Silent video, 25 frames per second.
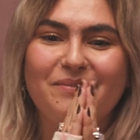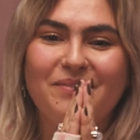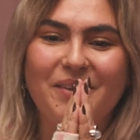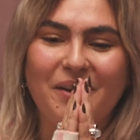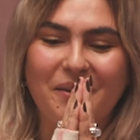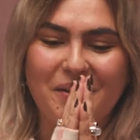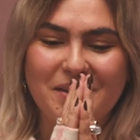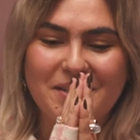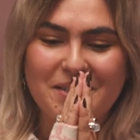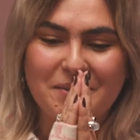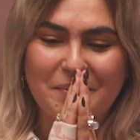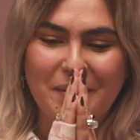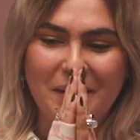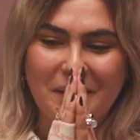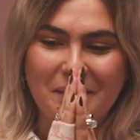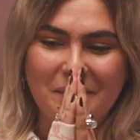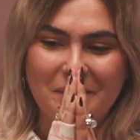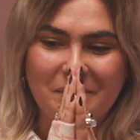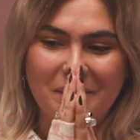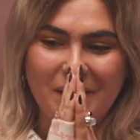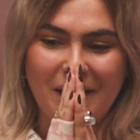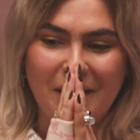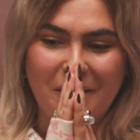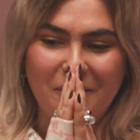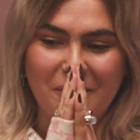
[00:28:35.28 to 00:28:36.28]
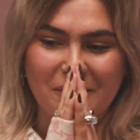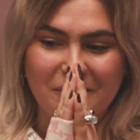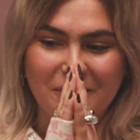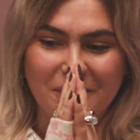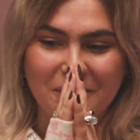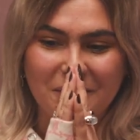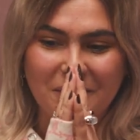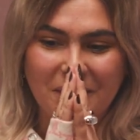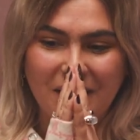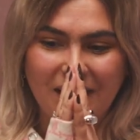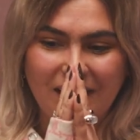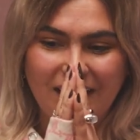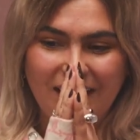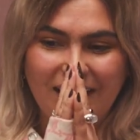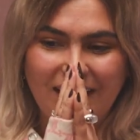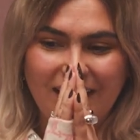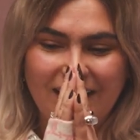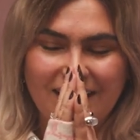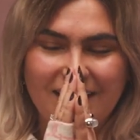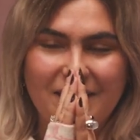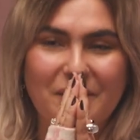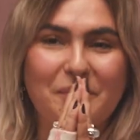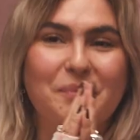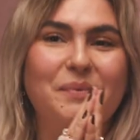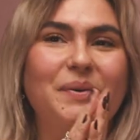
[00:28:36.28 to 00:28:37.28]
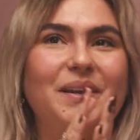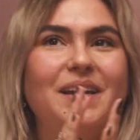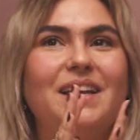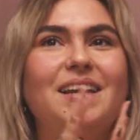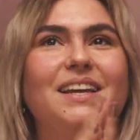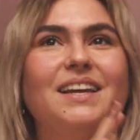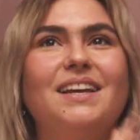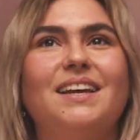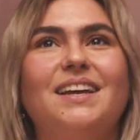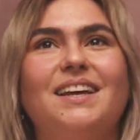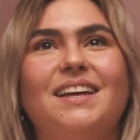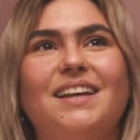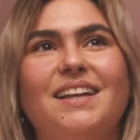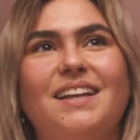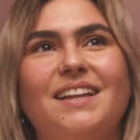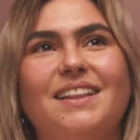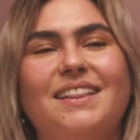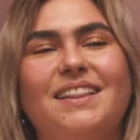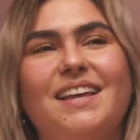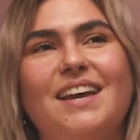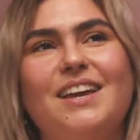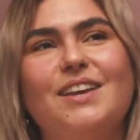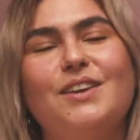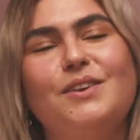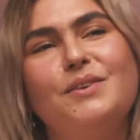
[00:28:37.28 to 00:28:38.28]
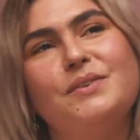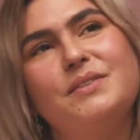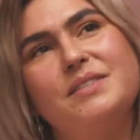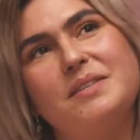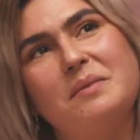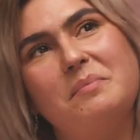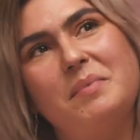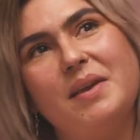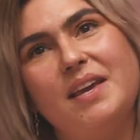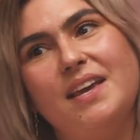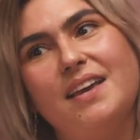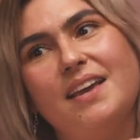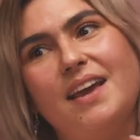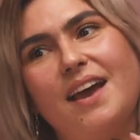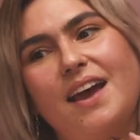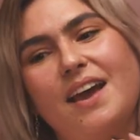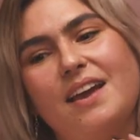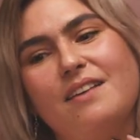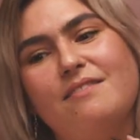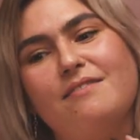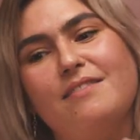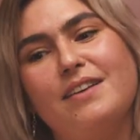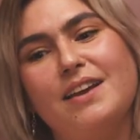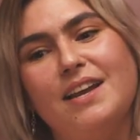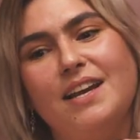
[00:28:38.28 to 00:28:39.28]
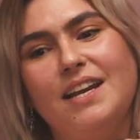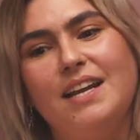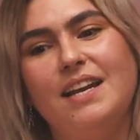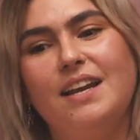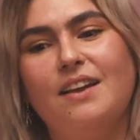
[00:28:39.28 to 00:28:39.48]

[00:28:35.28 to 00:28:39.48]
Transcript: very sweet and powerful that there used to be a really